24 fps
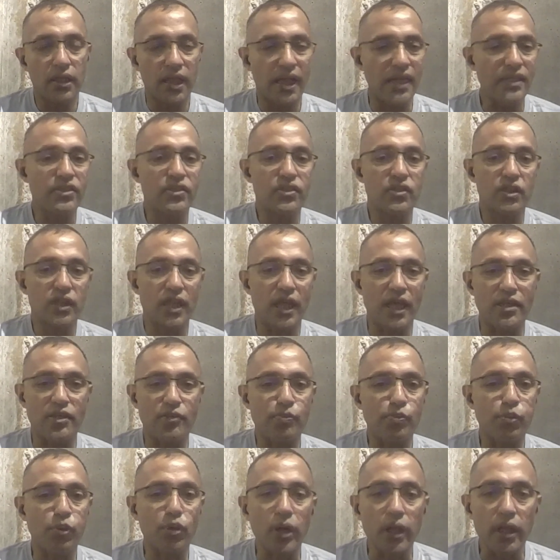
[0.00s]
That's
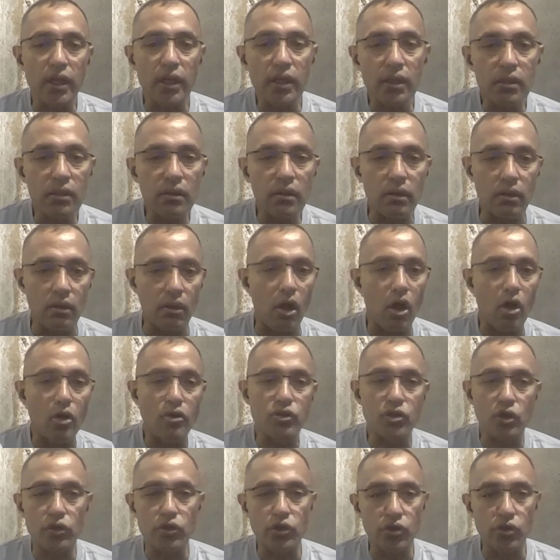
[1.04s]
putting
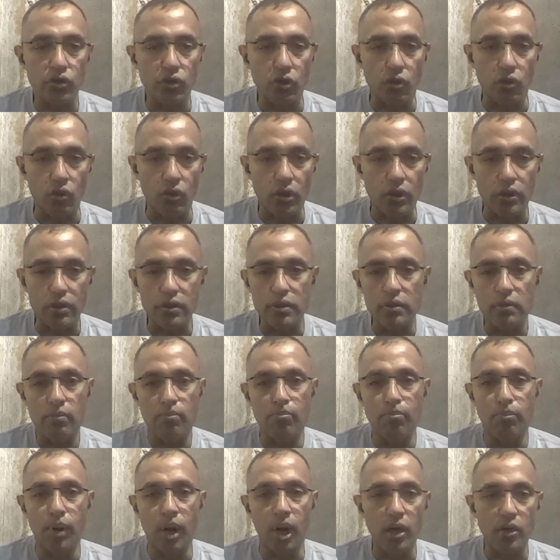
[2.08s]
locks on your doors,
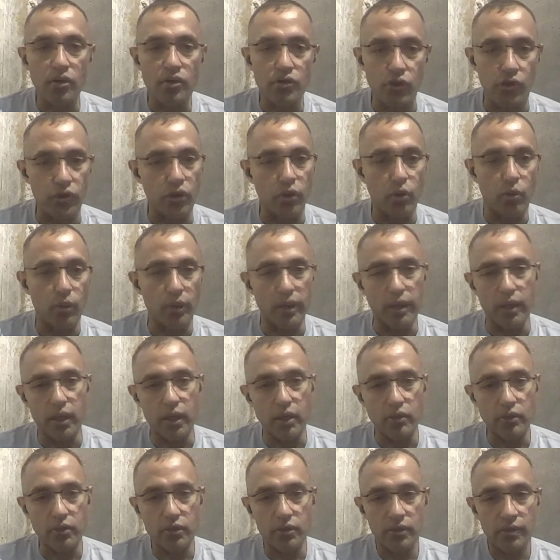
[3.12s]
bars on your
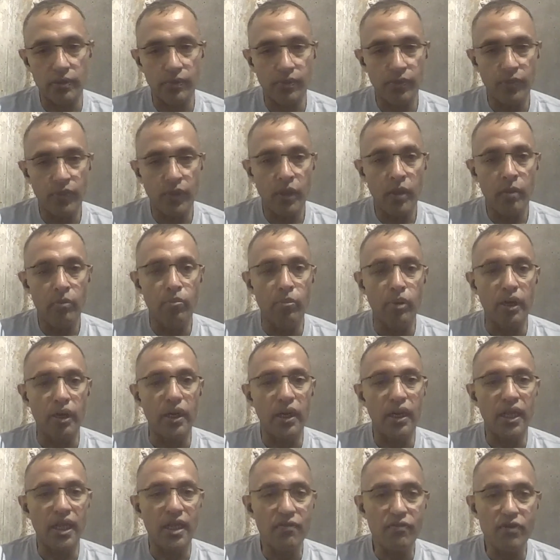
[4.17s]
windows.
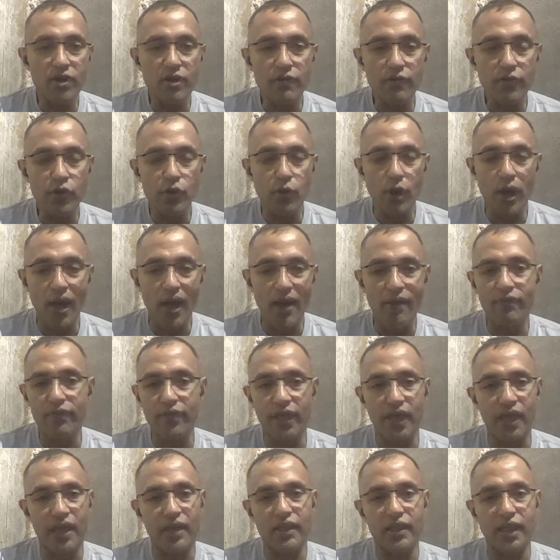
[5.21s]
Even if you have
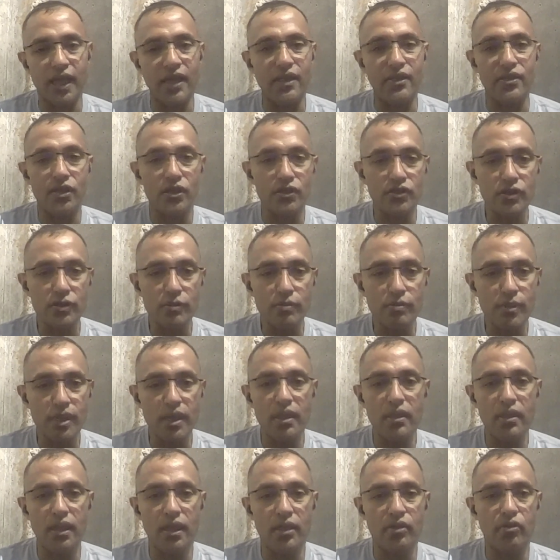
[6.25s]
that, that doesn't
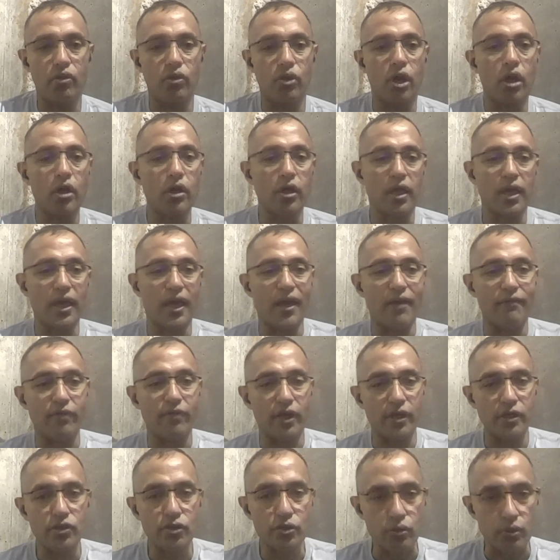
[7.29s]
mean that you're not going to have
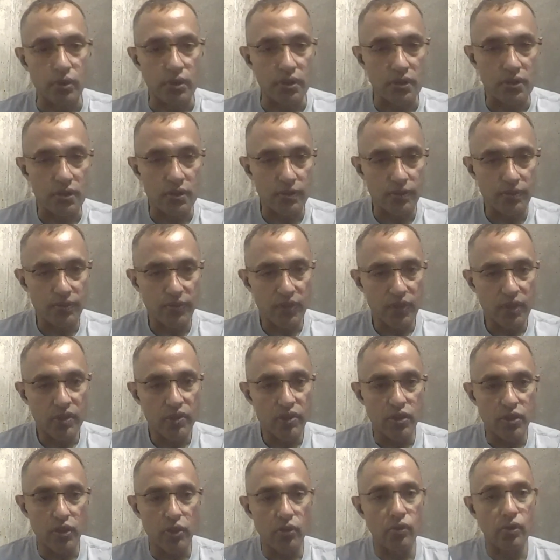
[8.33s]
insurance.
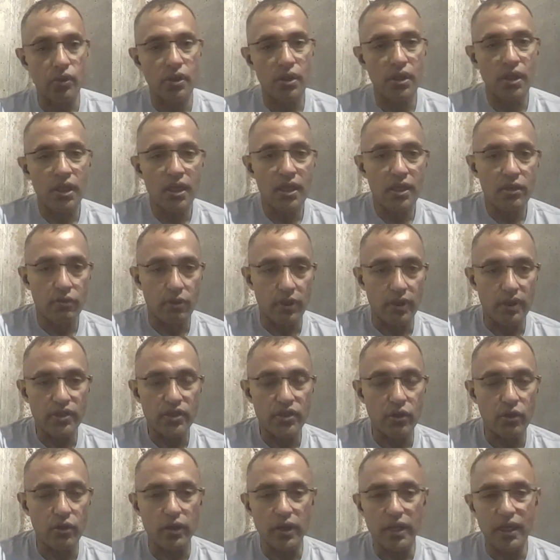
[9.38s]
So, right,
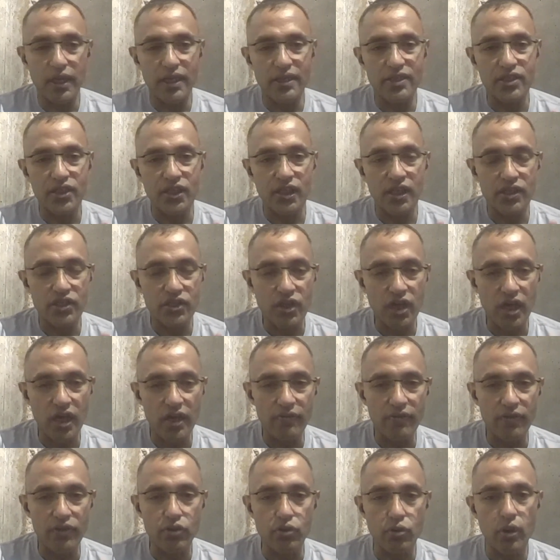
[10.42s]
so it's kind
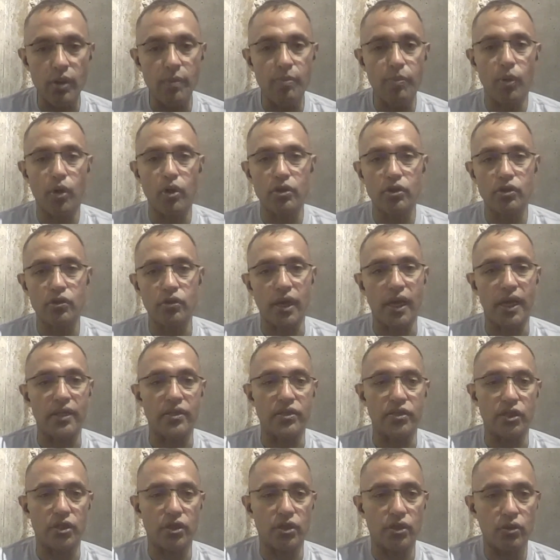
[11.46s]
of a three-pronged
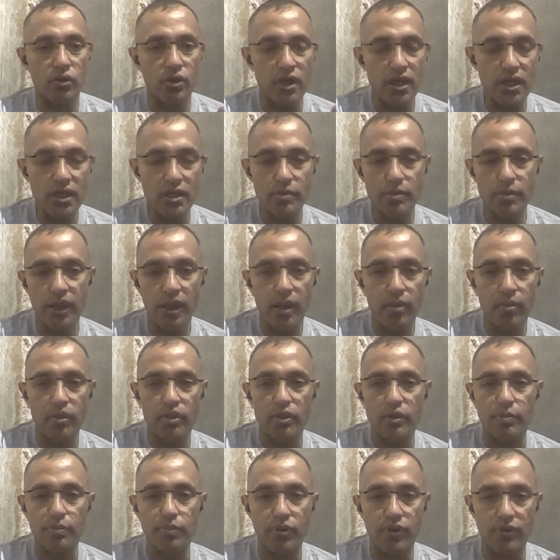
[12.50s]
strategy. You need to be able to
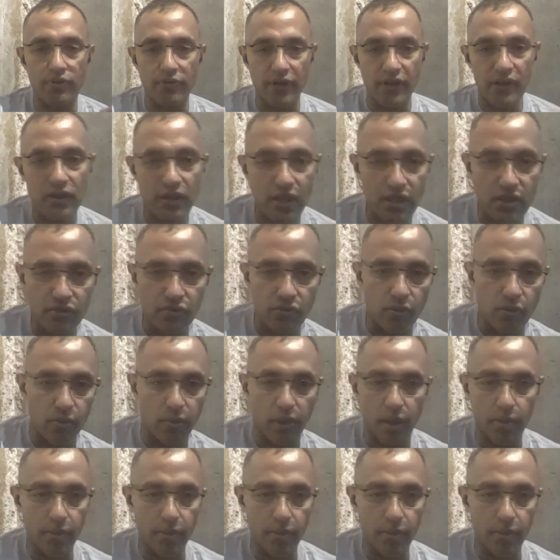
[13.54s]
prevent things from